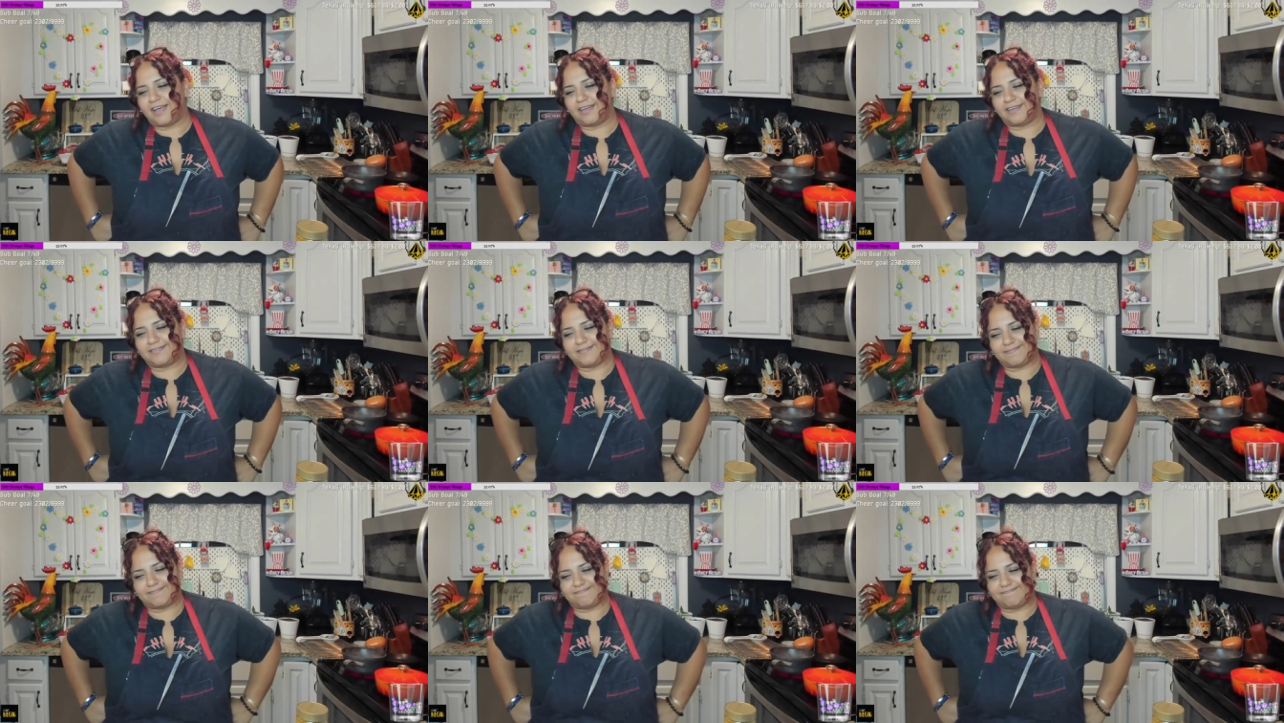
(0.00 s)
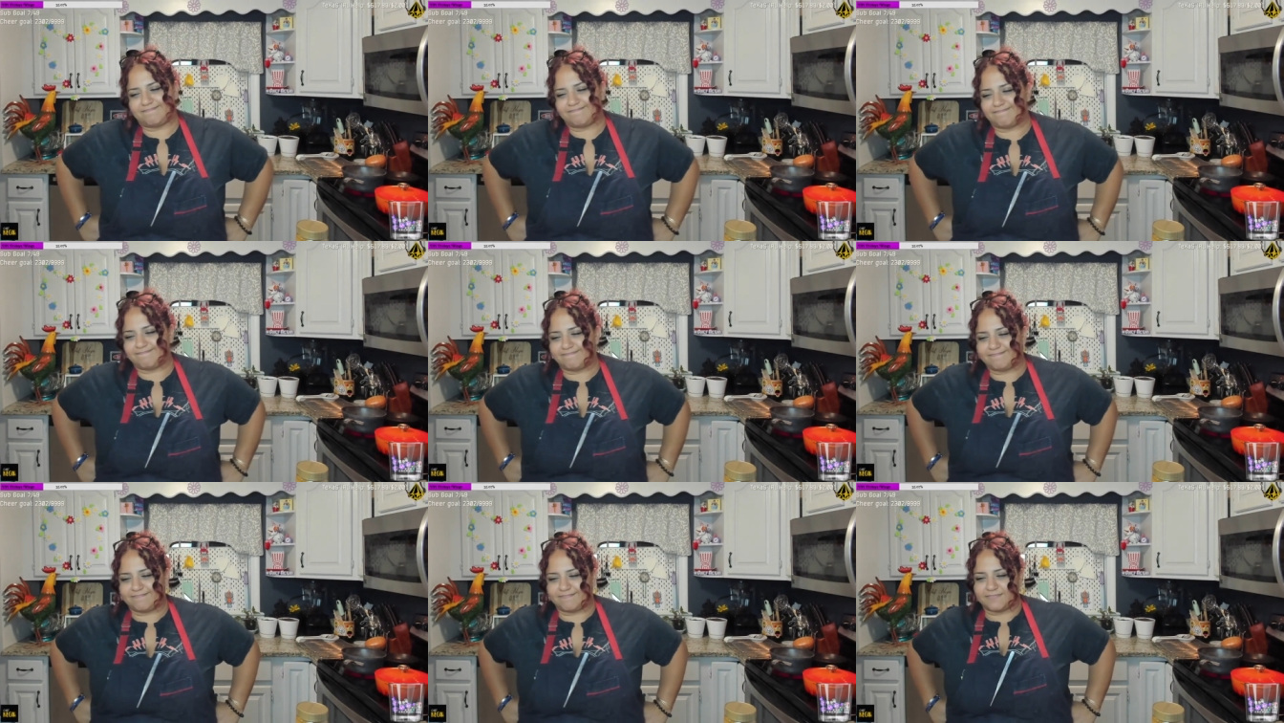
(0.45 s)
I,
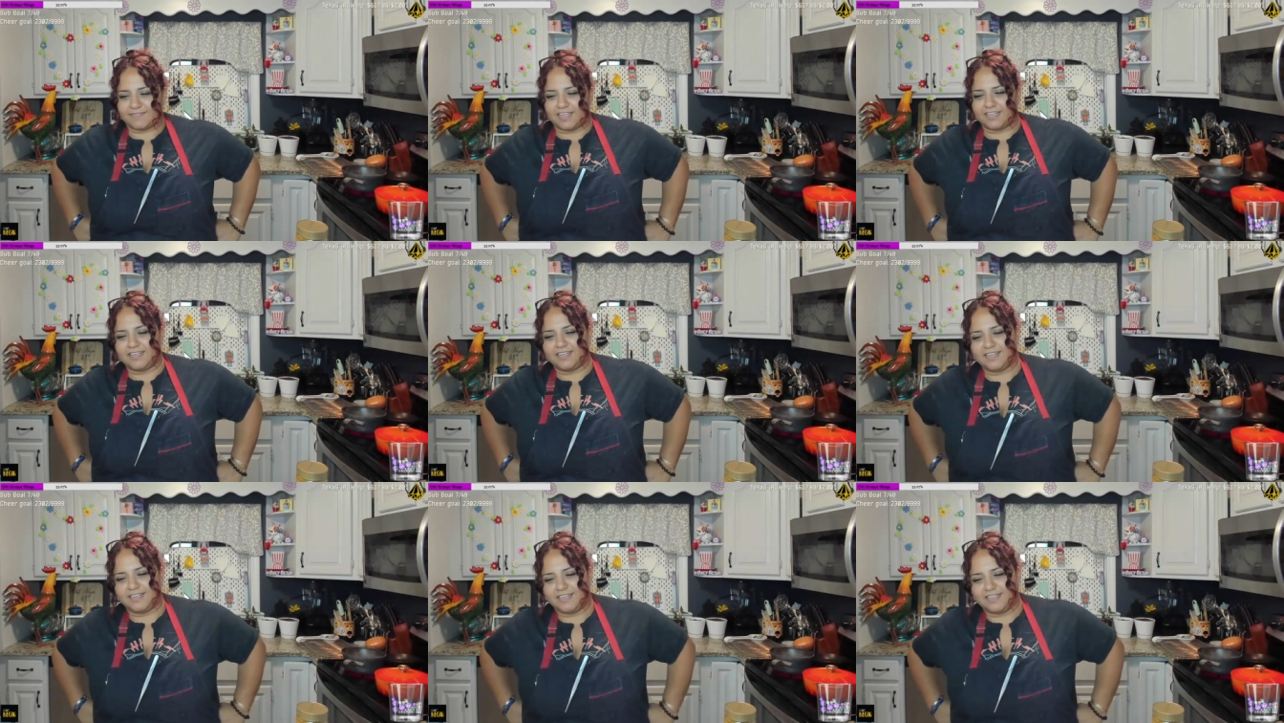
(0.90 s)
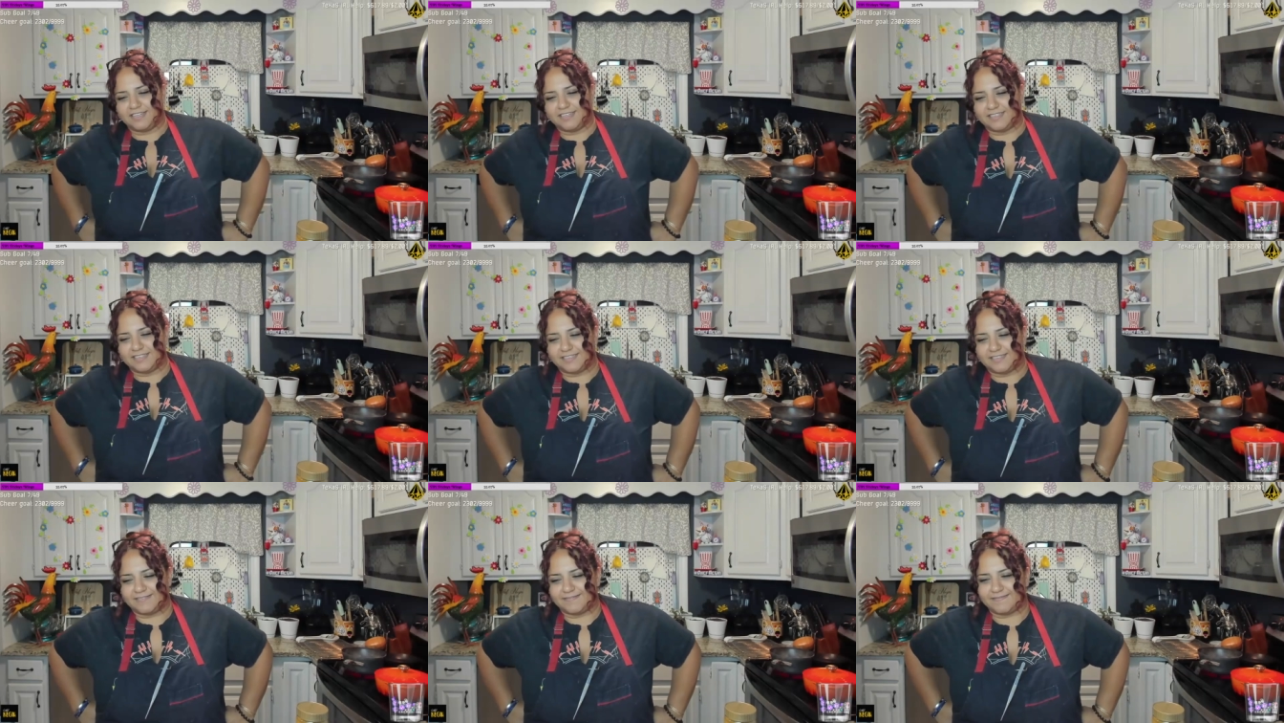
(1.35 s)
hmm,
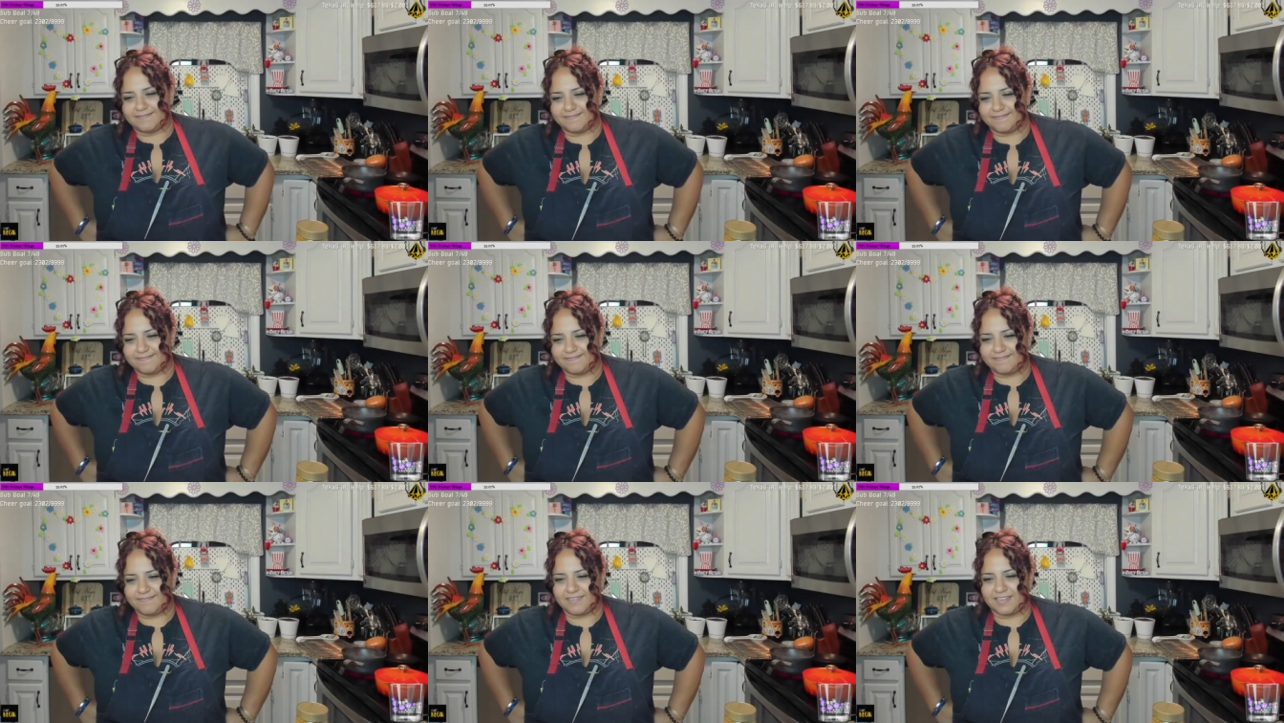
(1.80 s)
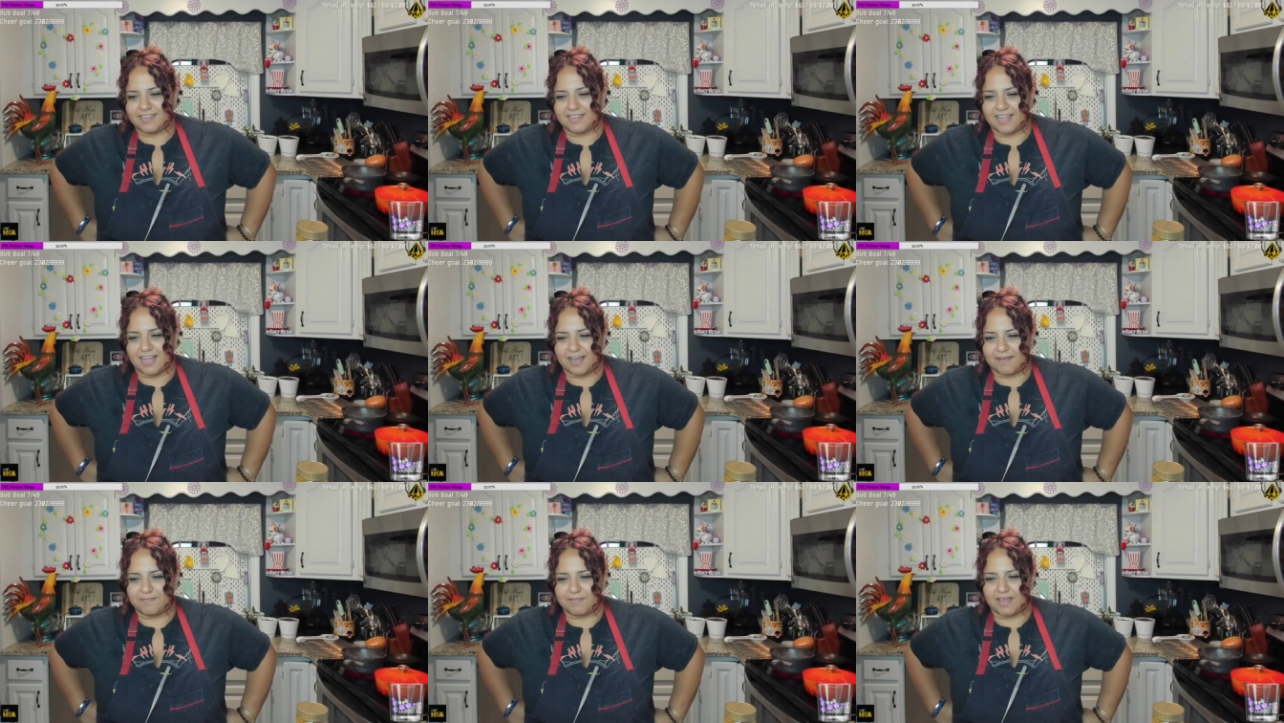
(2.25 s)
hmm,
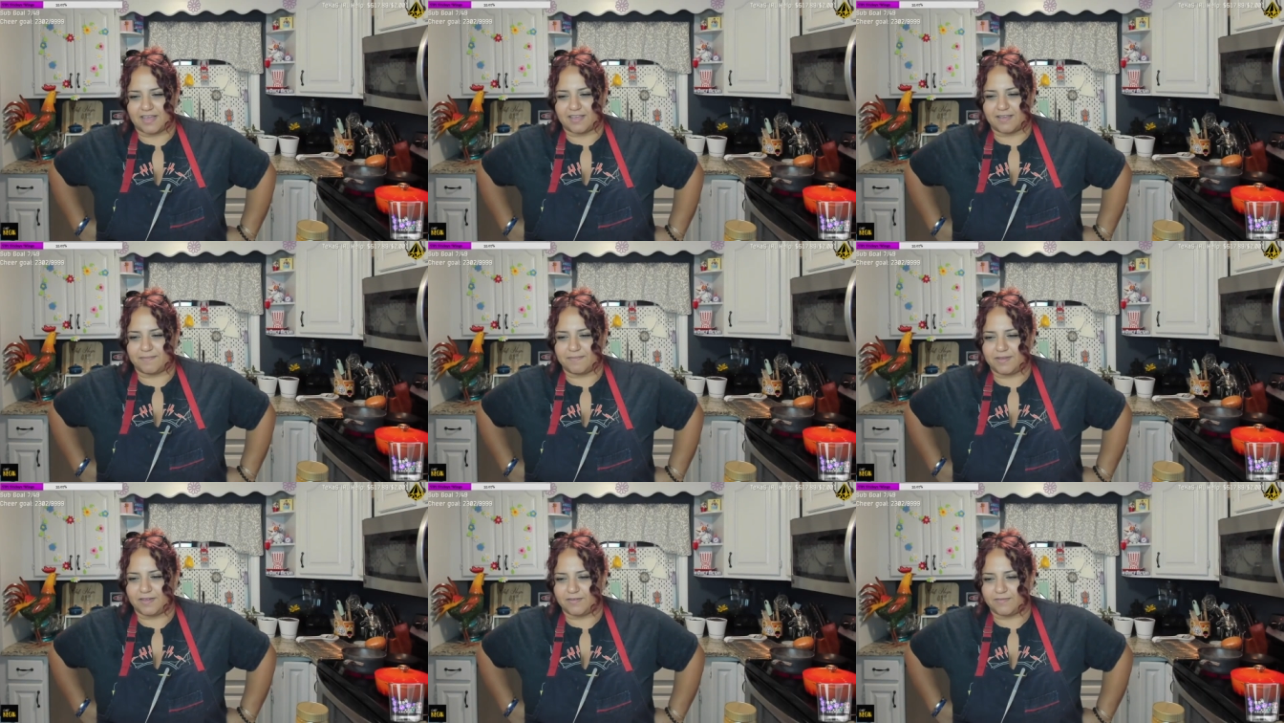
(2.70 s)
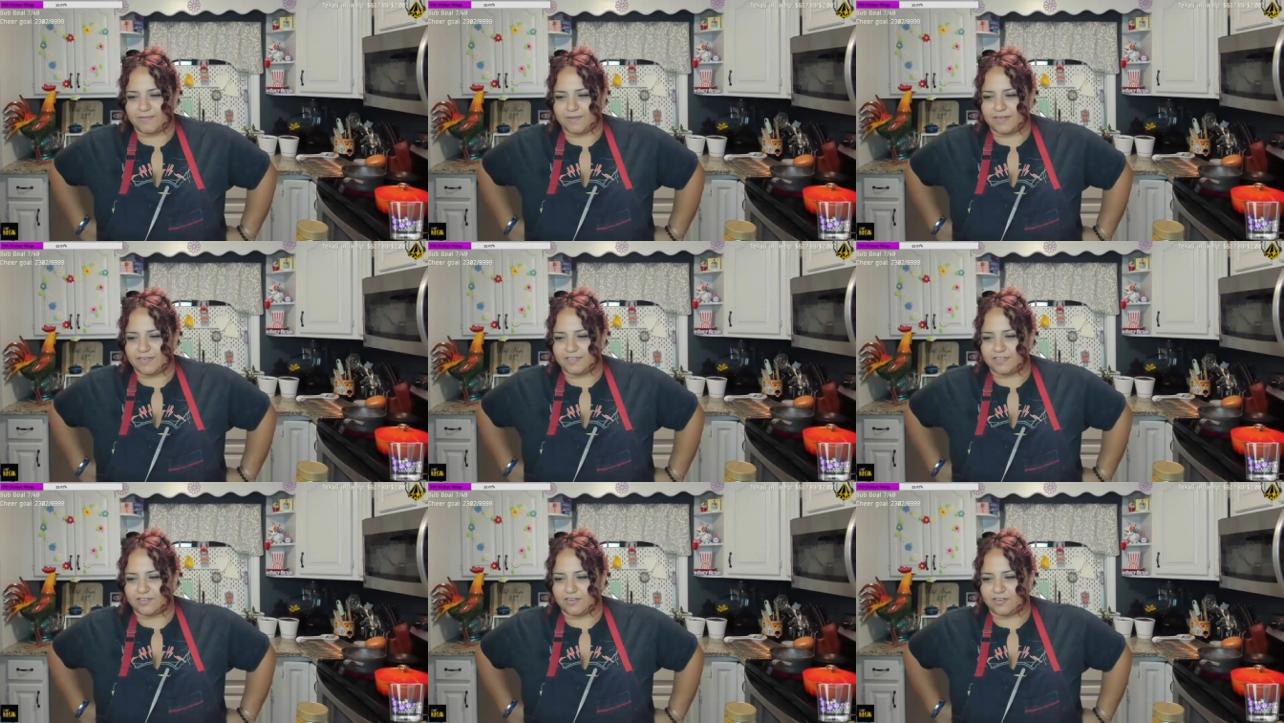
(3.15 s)
that can be arranged.